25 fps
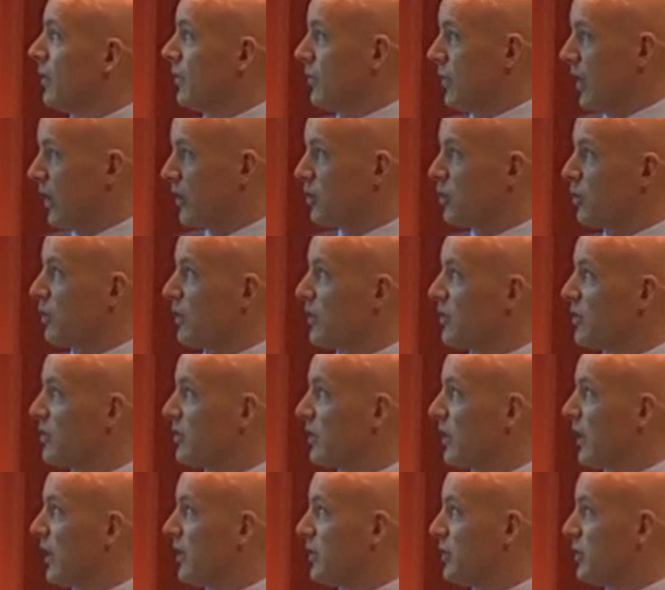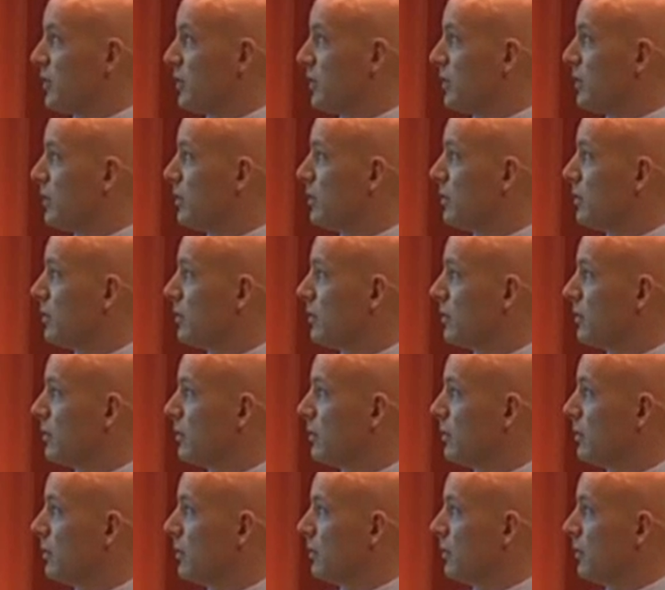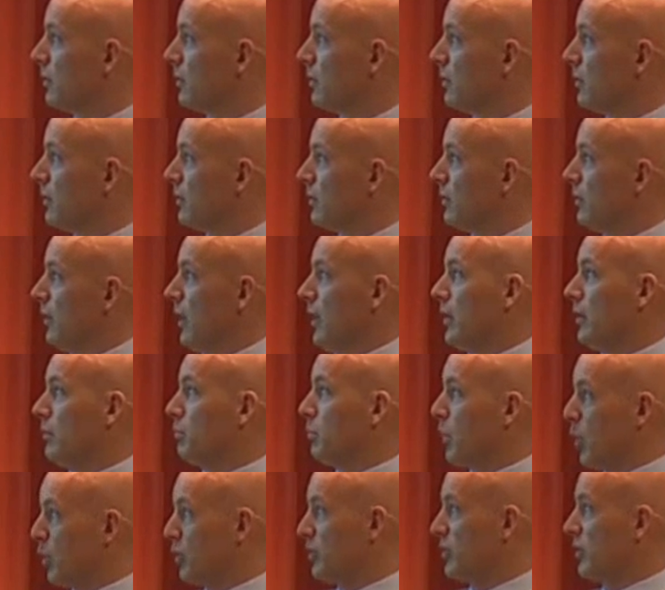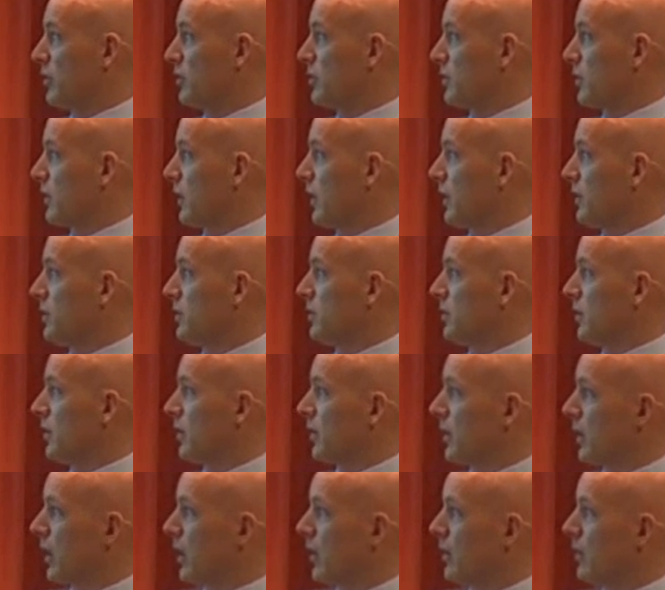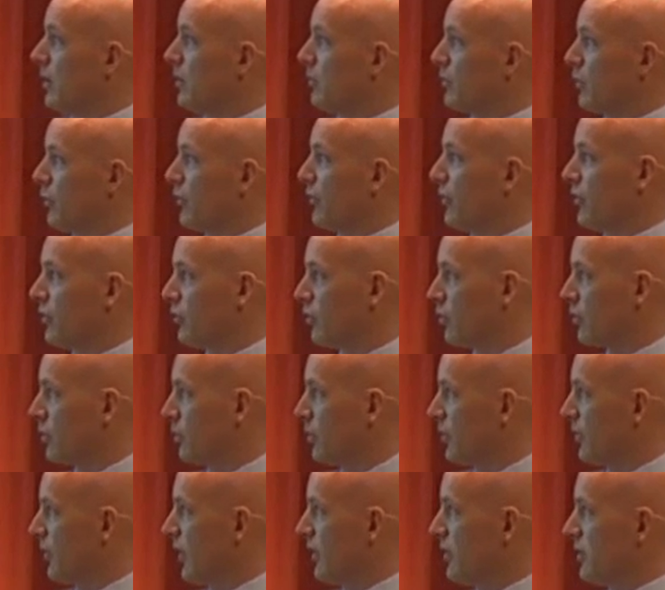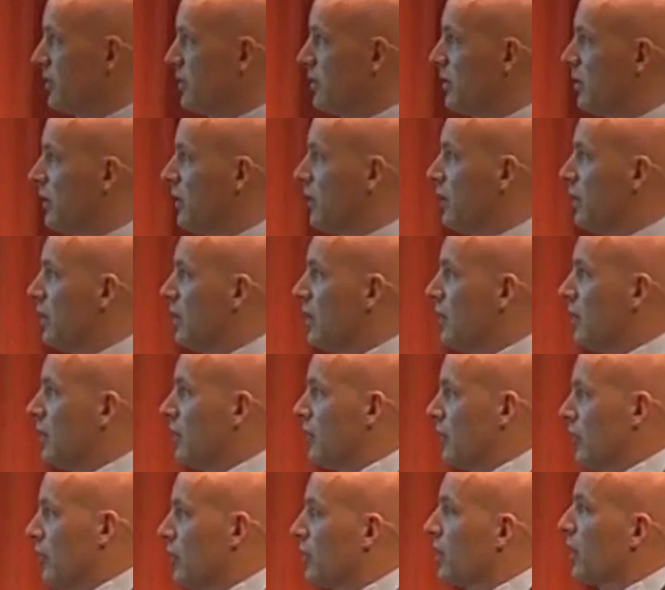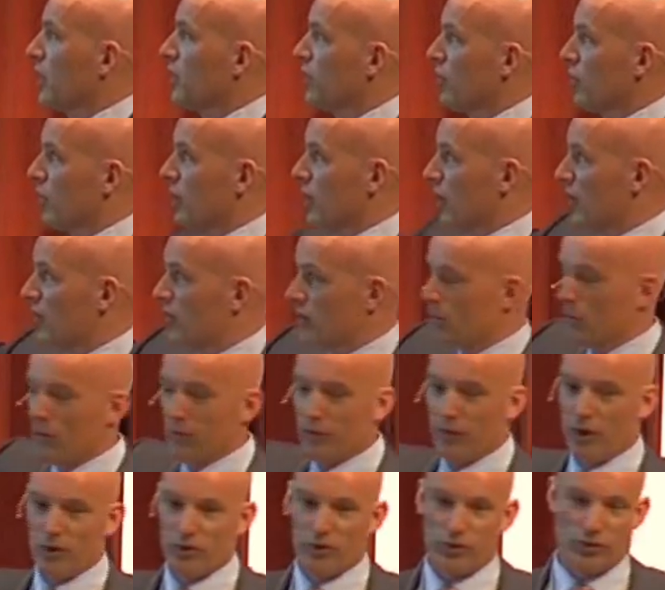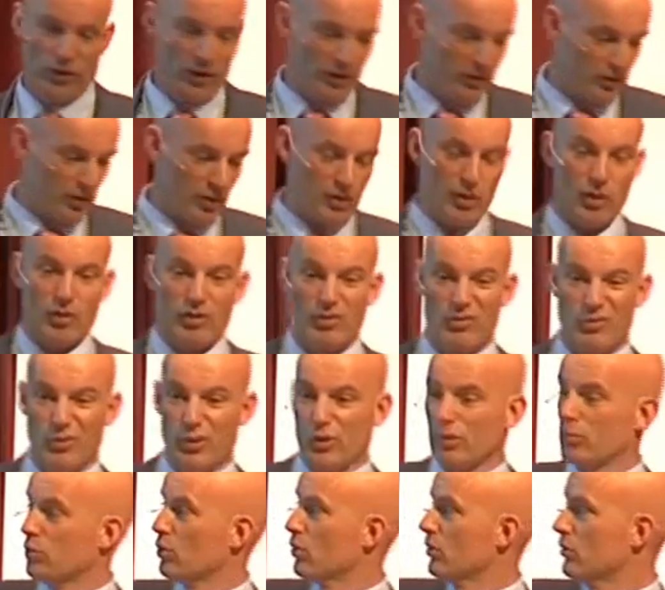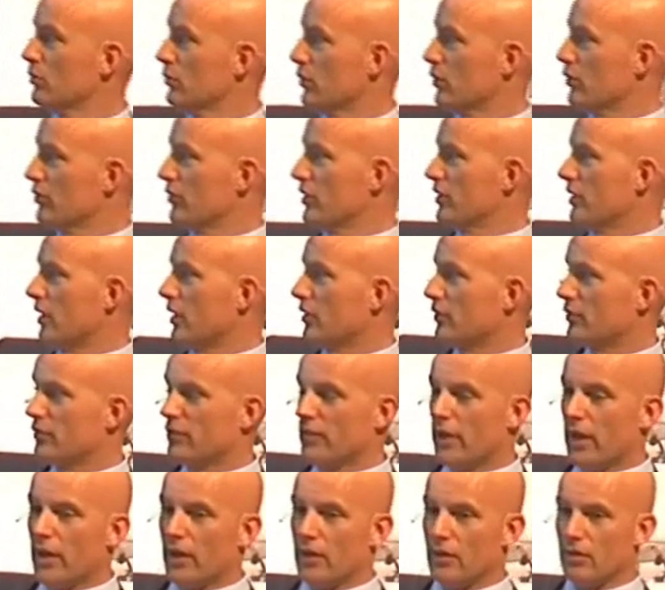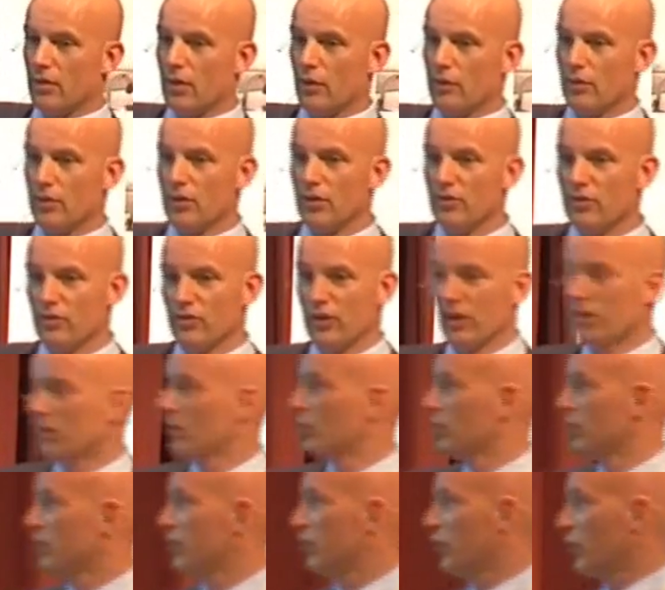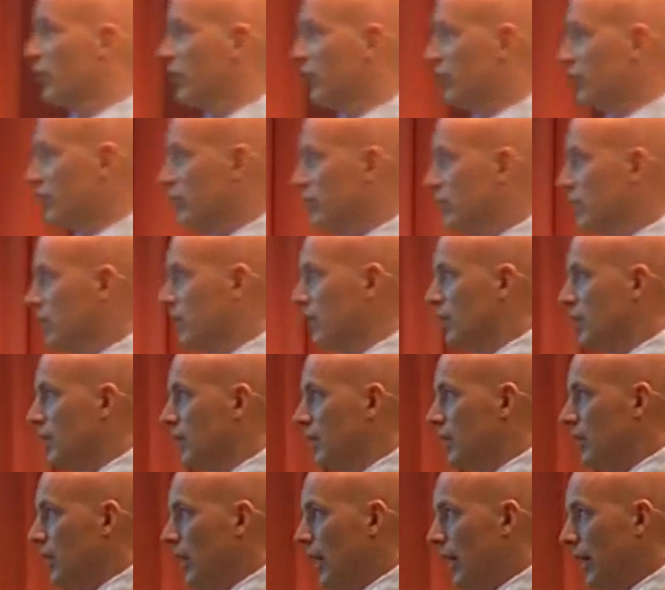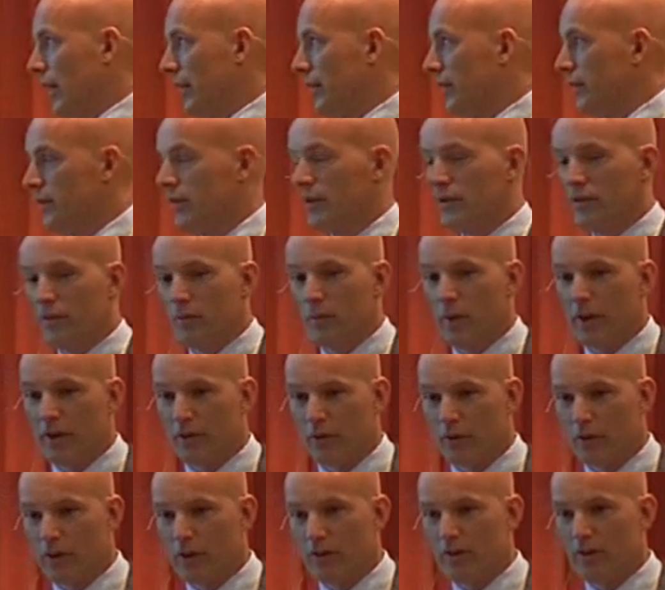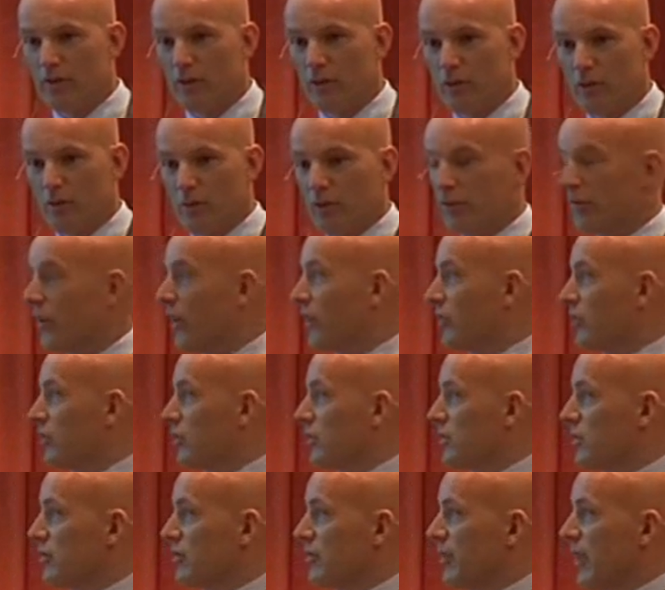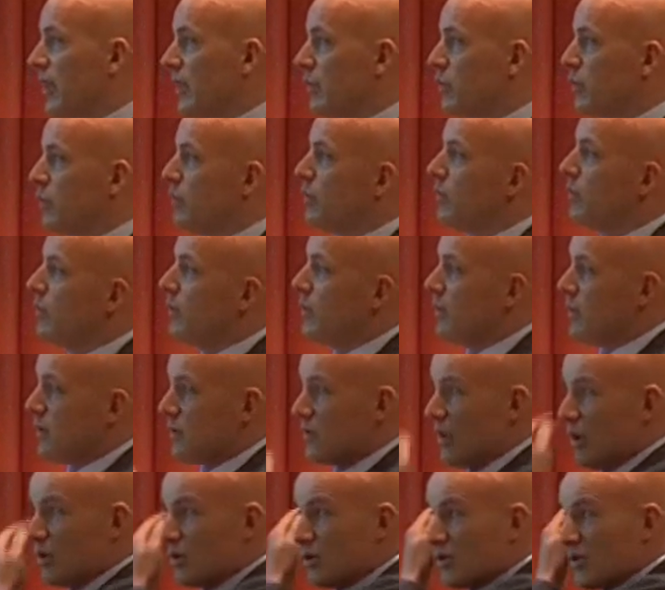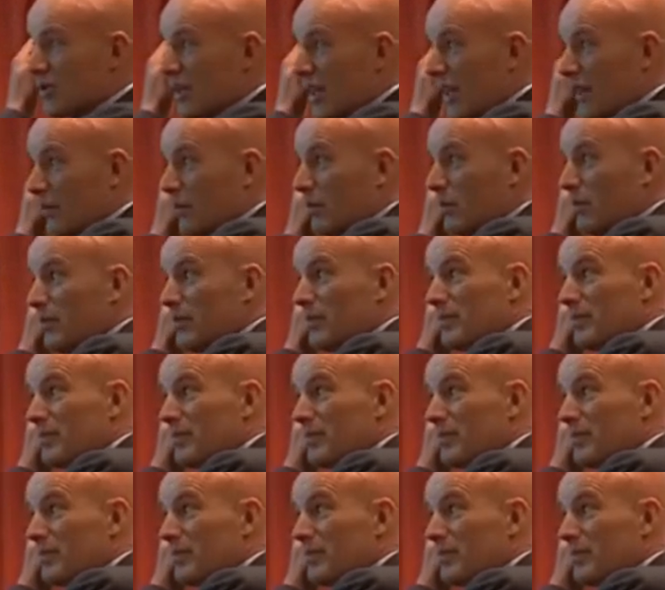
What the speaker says: the actual installation, and the post-installation, and again, invoicing documentation. So you can see that some of those things are unavoidable, because at the end of the day, you need to send an invoice, and you need to make sure that the documentation is available. Total time,